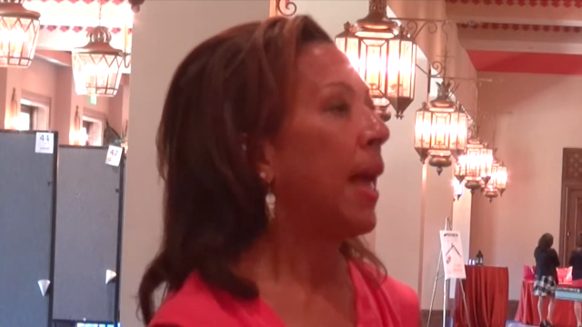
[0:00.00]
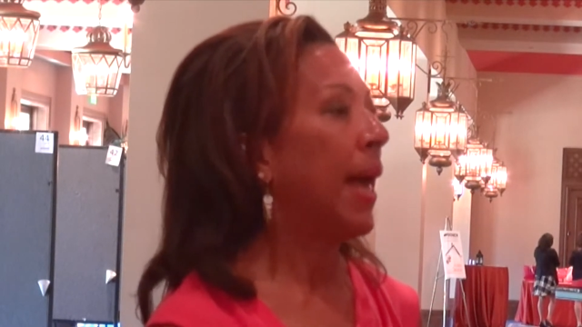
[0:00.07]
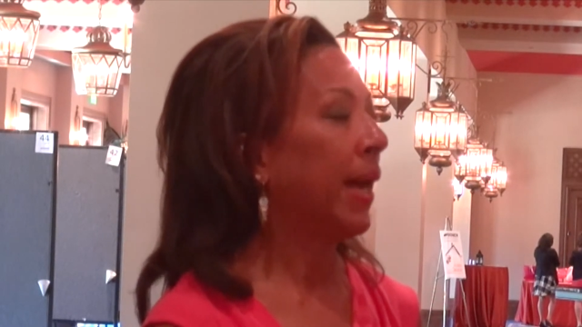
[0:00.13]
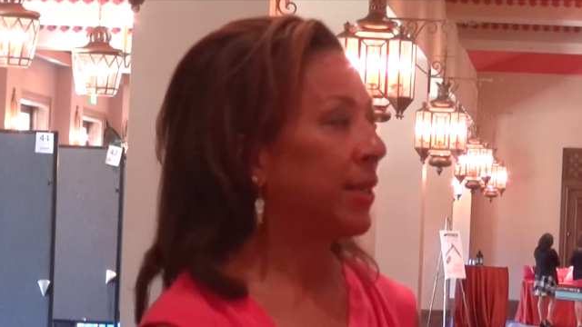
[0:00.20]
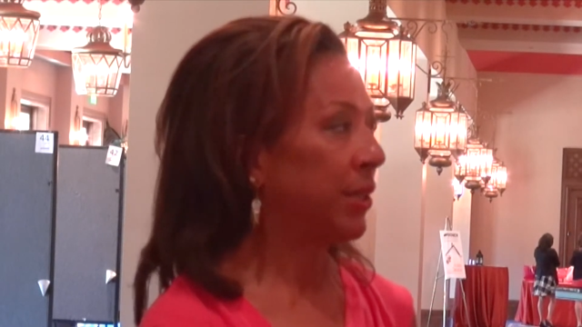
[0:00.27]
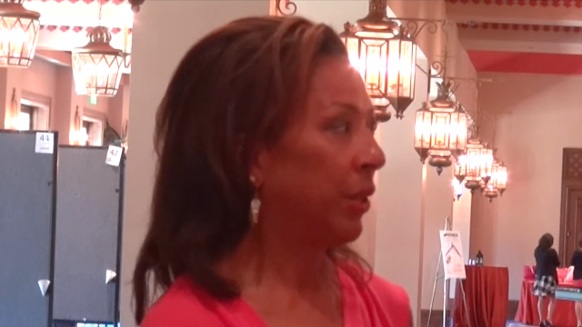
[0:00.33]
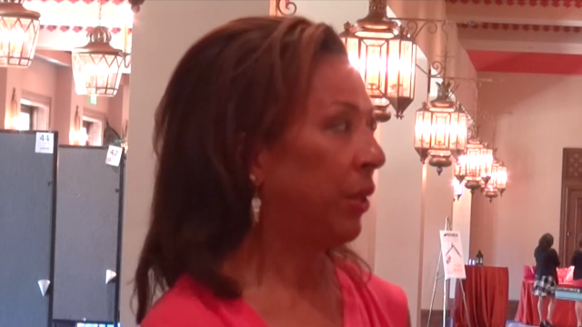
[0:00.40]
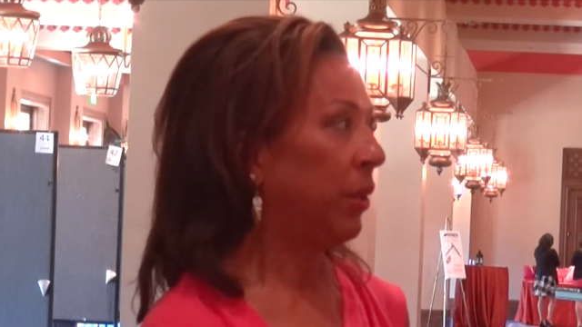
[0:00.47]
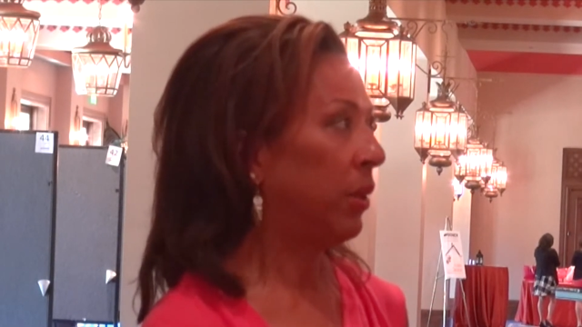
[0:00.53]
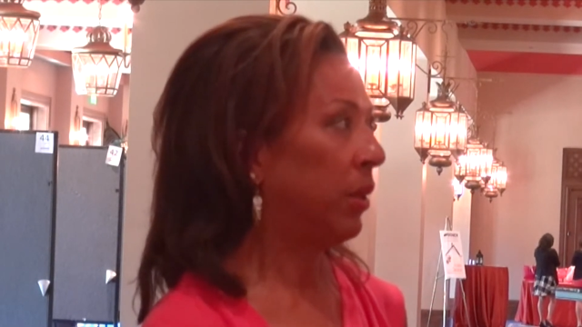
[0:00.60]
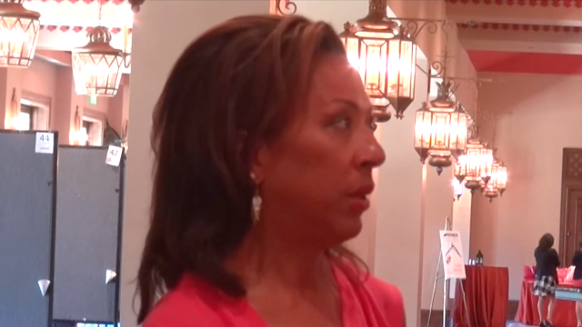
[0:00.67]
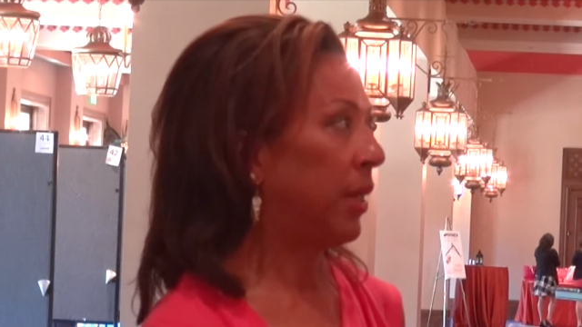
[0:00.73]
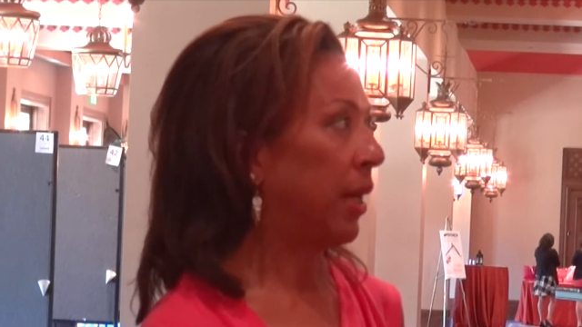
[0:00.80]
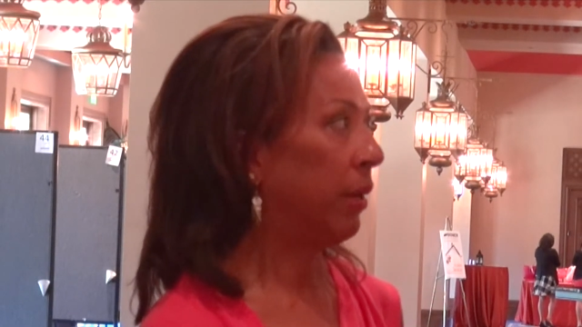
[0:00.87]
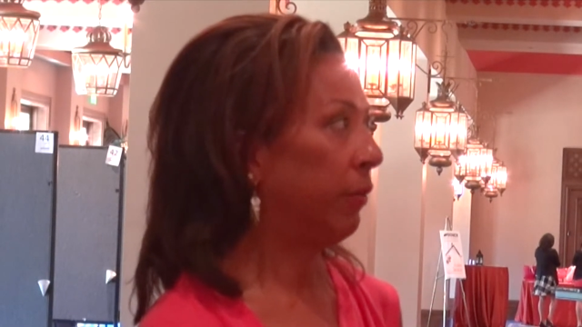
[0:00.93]

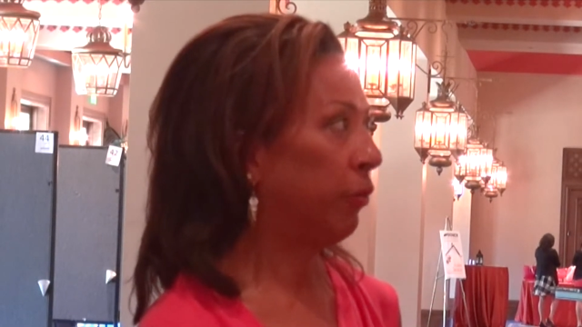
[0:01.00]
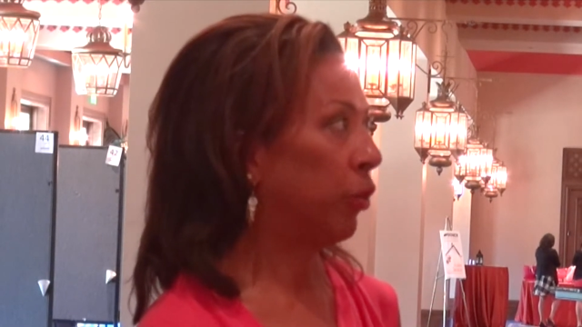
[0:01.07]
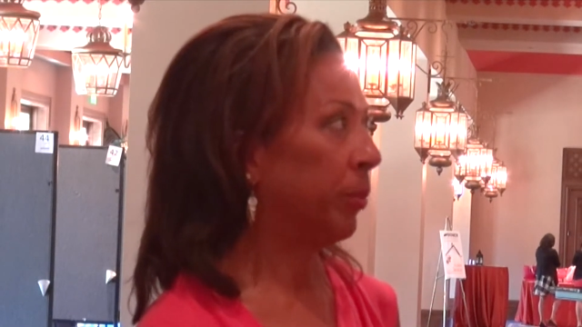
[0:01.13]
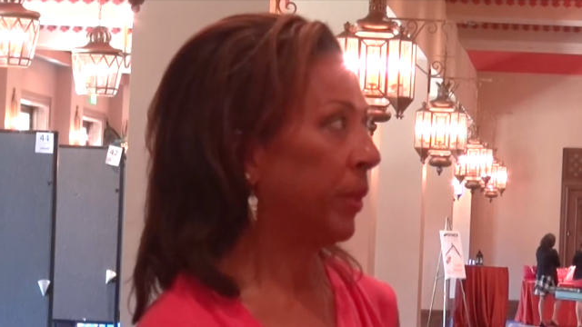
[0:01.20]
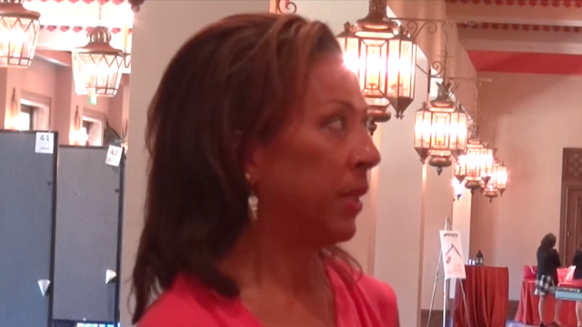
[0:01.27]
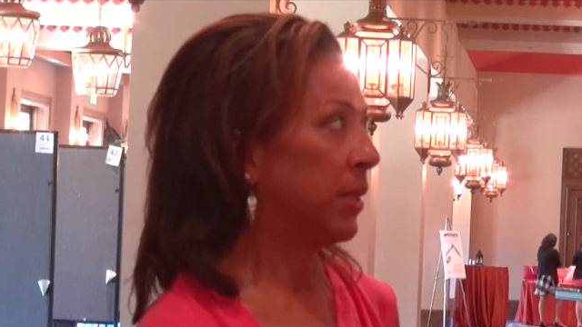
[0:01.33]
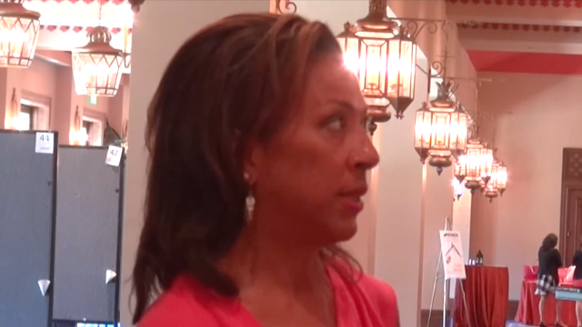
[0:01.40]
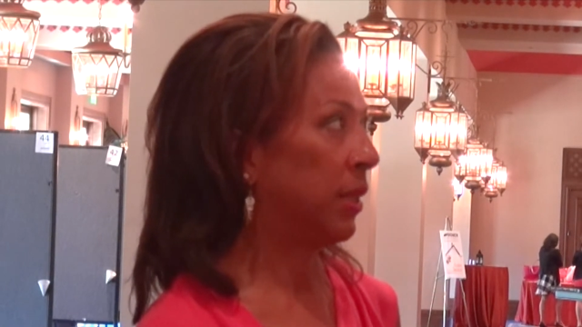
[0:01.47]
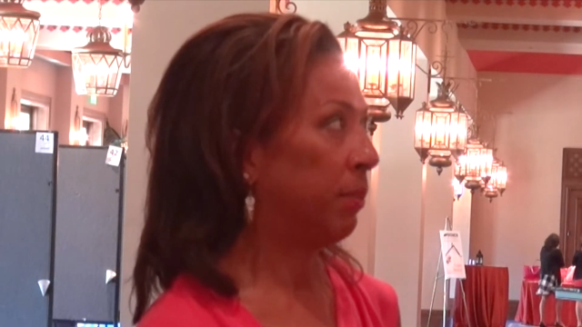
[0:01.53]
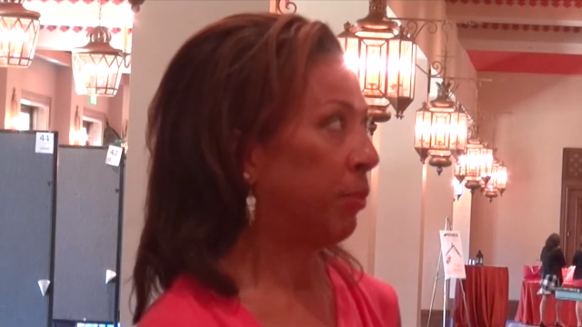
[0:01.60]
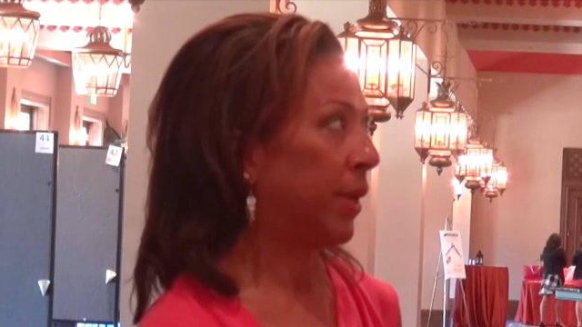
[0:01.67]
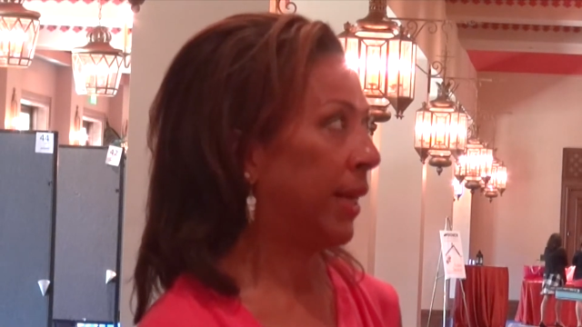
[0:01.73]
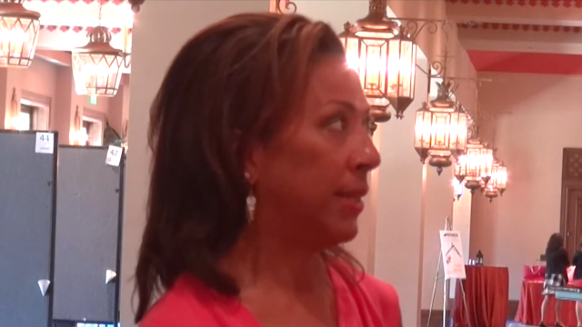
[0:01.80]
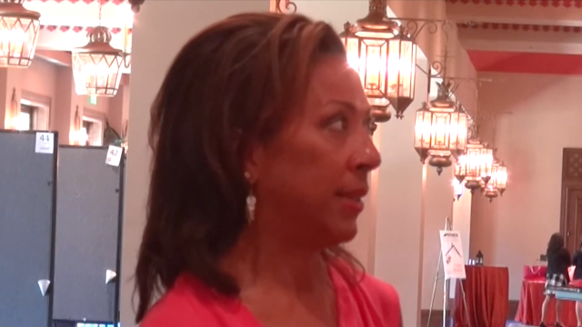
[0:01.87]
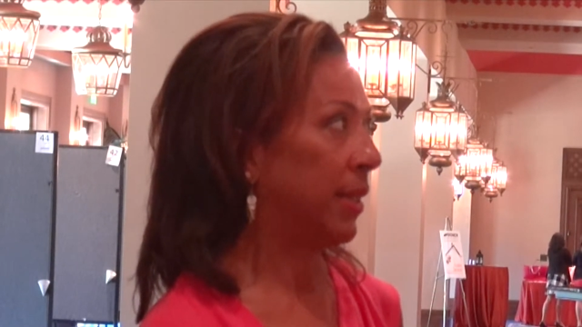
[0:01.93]
executed that informed consent
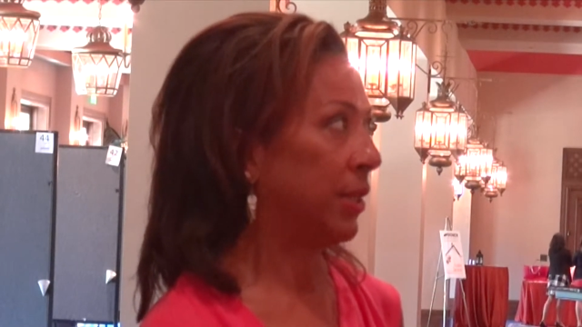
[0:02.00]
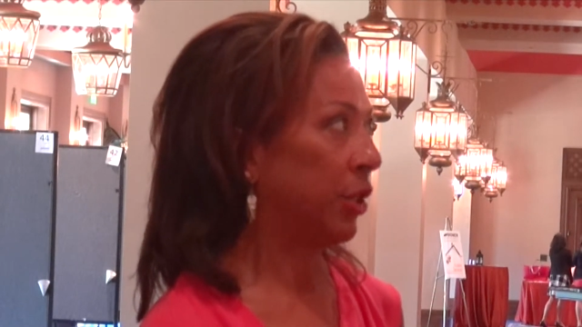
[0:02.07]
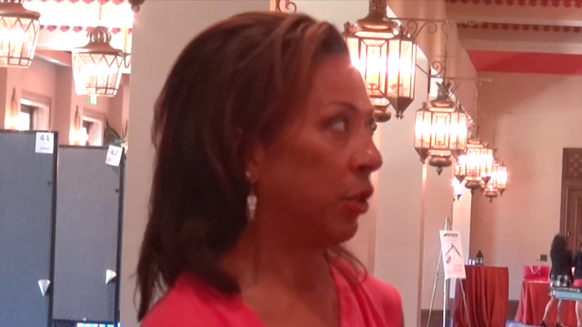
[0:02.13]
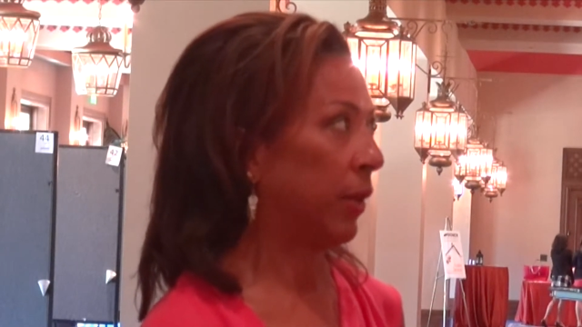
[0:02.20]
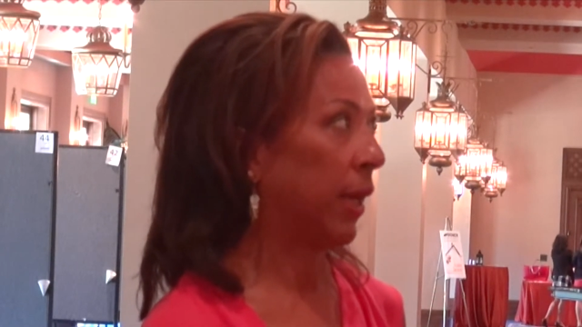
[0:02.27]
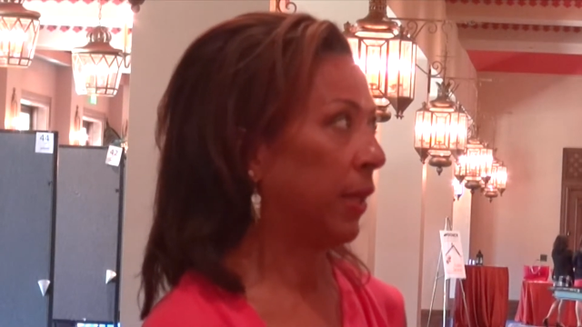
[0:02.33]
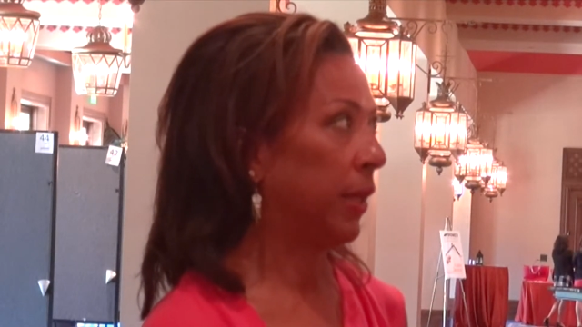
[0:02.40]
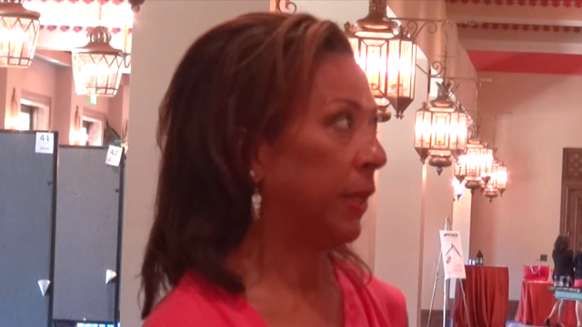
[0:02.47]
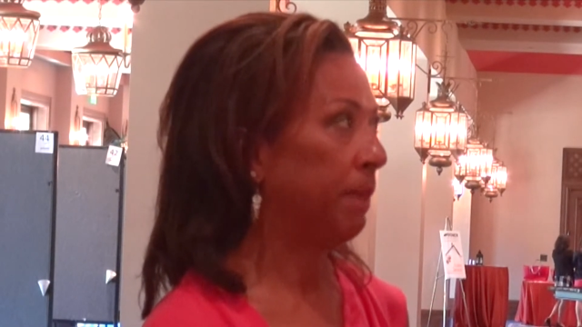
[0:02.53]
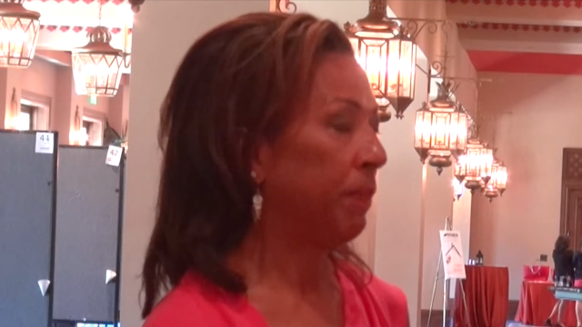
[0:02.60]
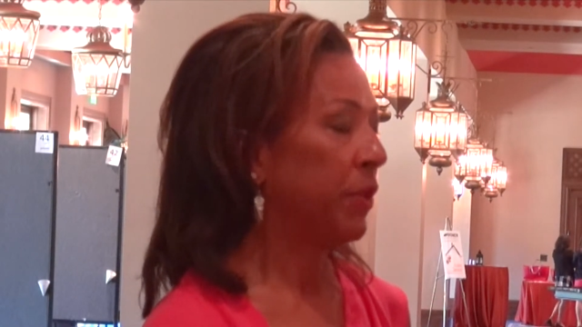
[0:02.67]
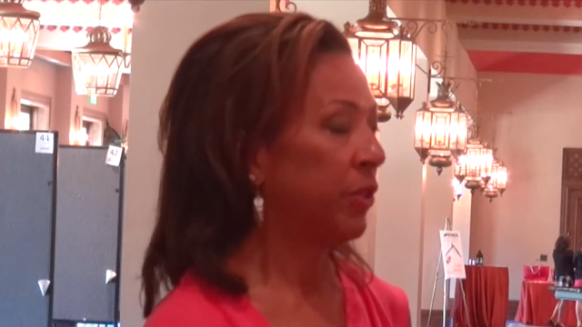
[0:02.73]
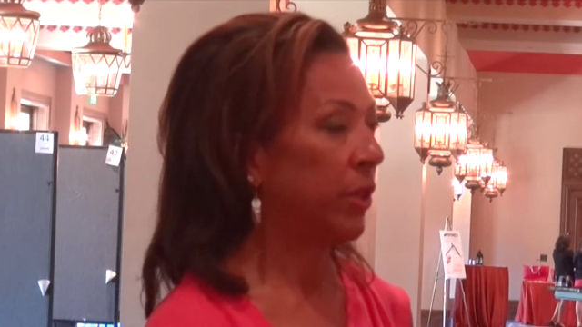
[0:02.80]
process correctly.